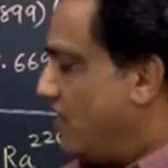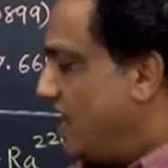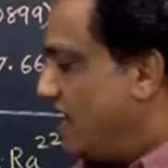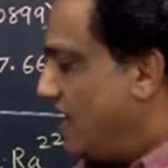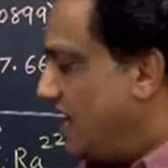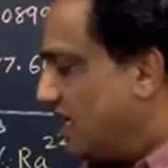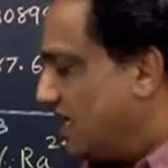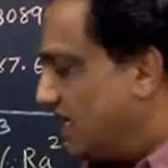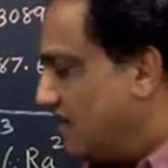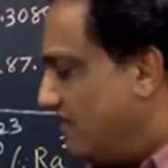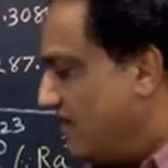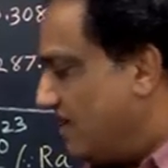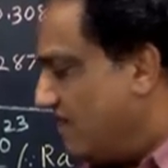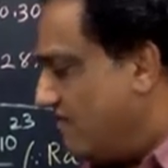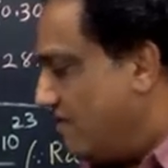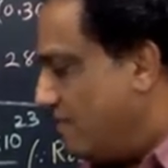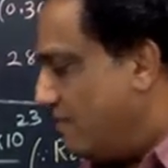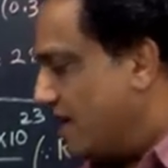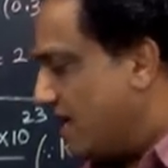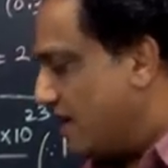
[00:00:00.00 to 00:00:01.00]
when activity
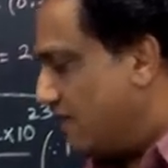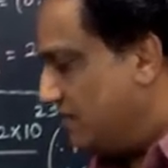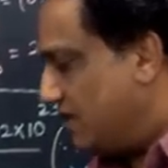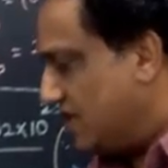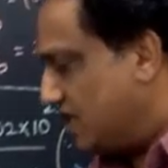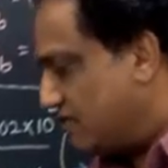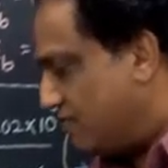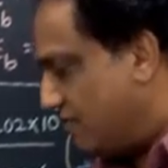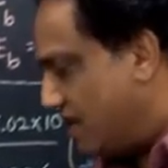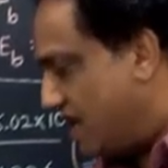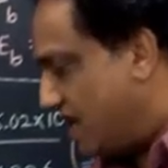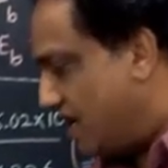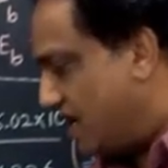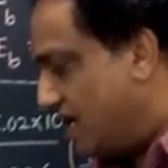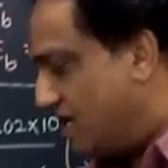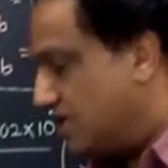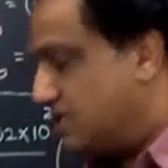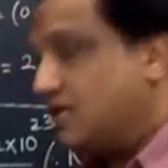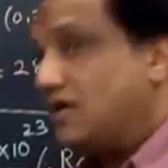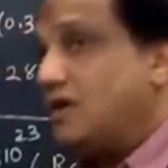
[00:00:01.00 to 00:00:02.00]
will become this
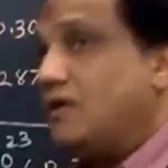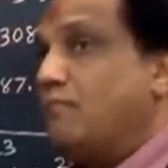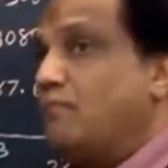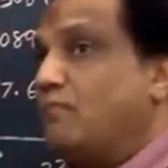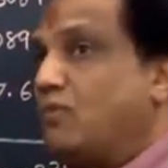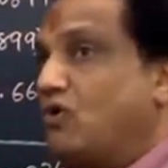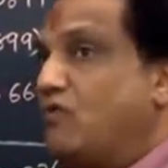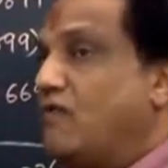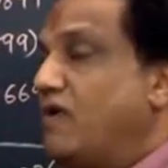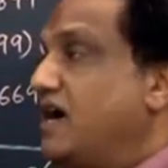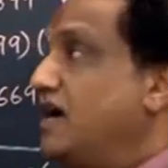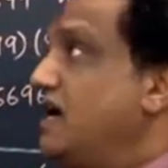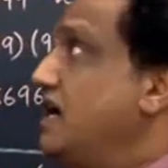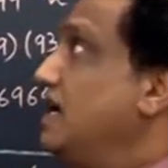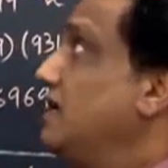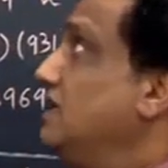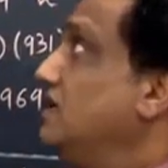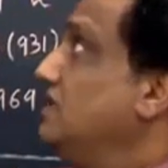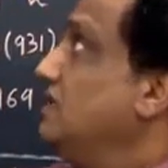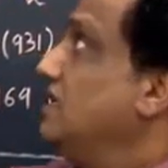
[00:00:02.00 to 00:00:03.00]
much,
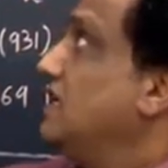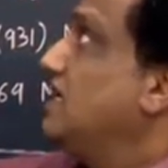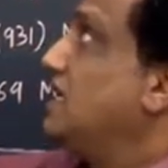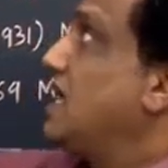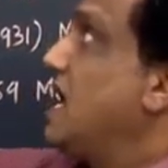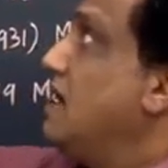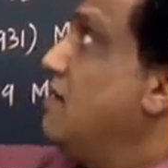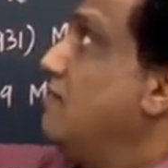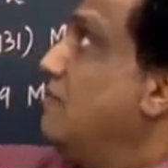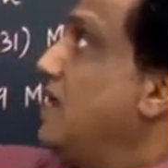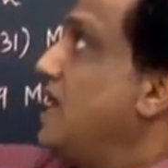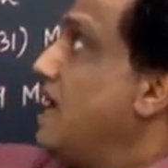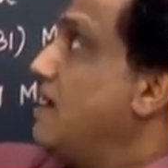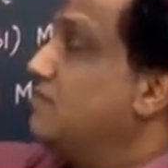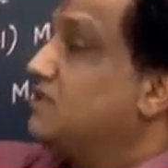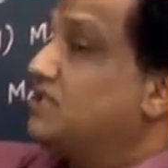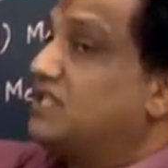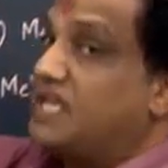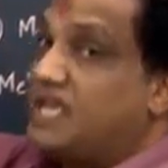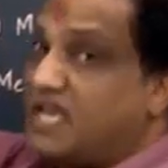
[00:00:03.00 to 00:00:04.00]
provided the time
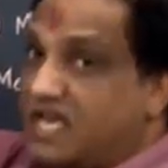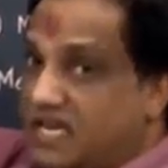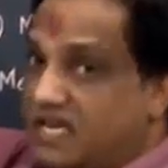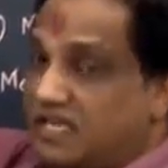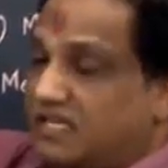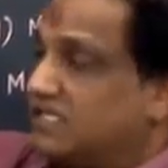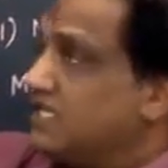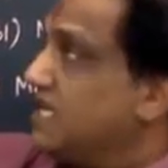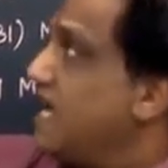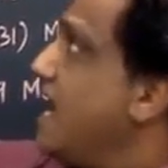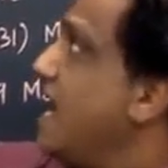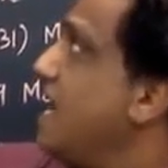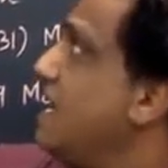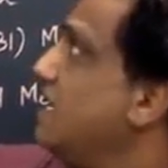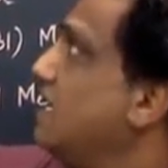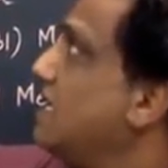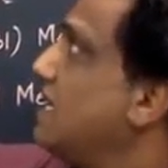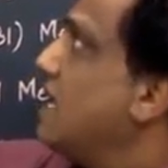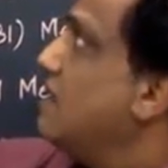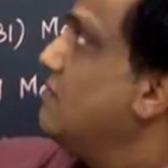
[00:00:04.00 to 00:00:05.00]
lapse is
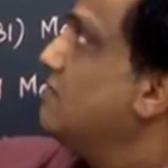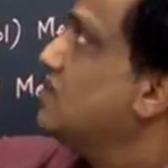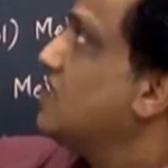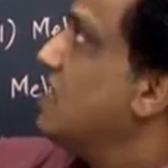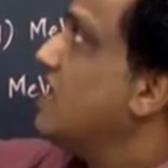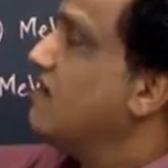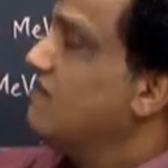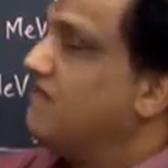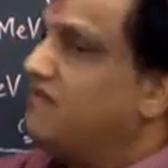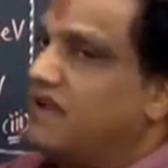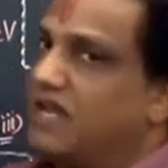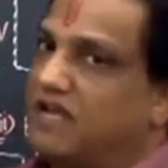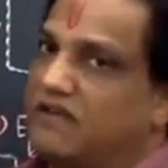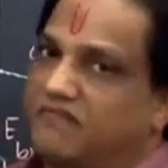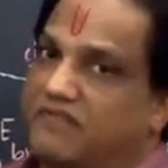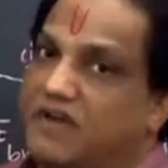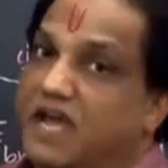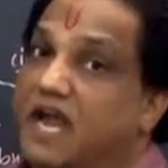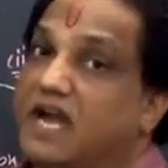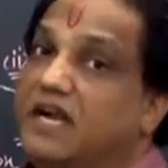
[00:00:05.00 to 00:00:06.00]
n times half-life.